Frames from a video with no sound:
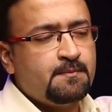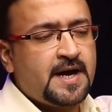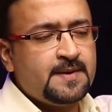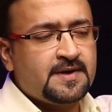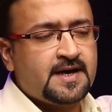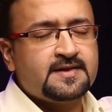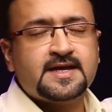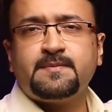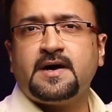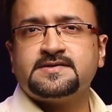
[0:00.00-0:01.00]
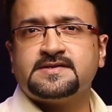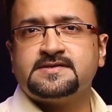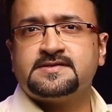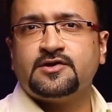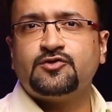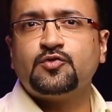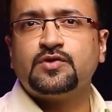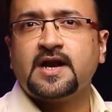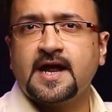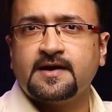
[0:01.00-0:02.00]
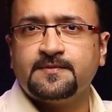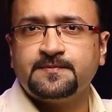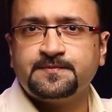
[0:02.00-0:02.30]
pipeline that passes through the gland.